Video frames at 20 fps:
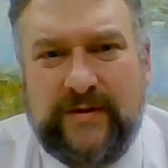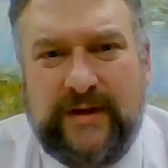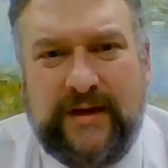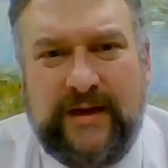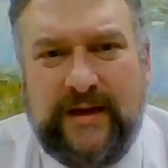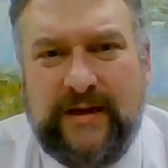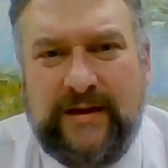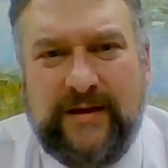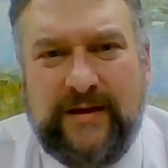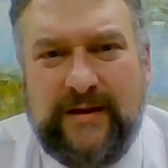We
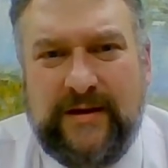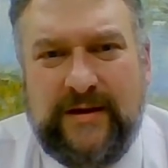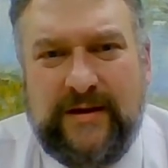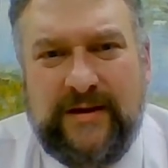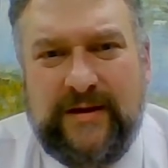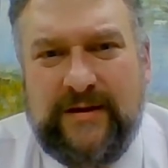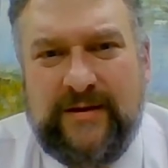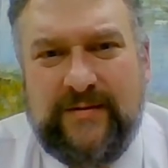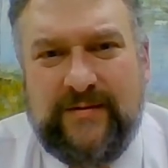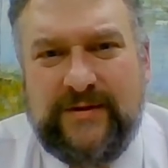
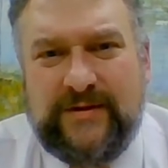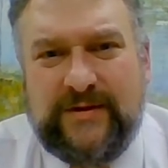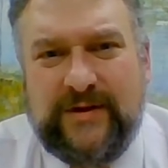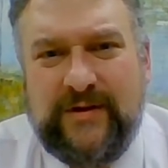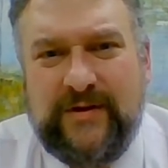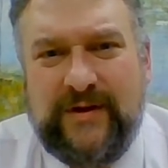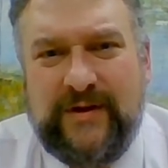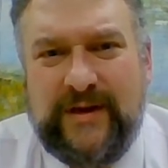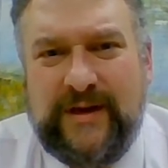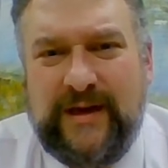
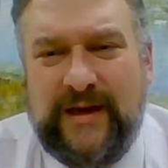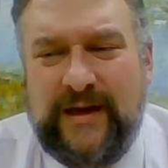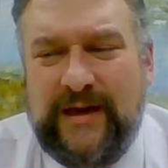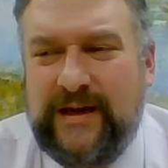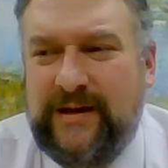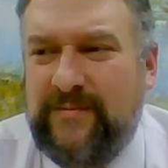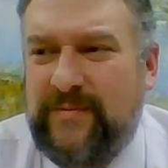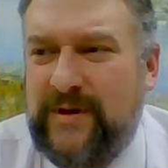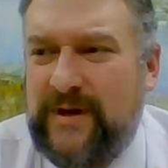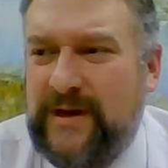certainly
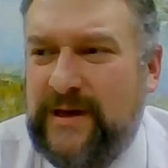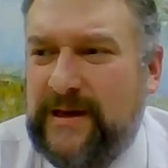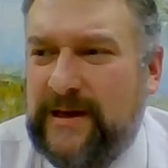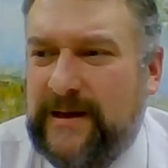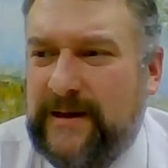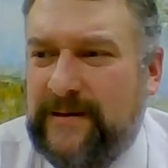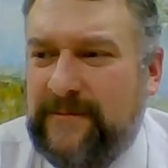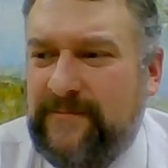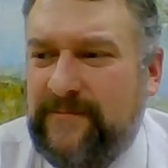can't be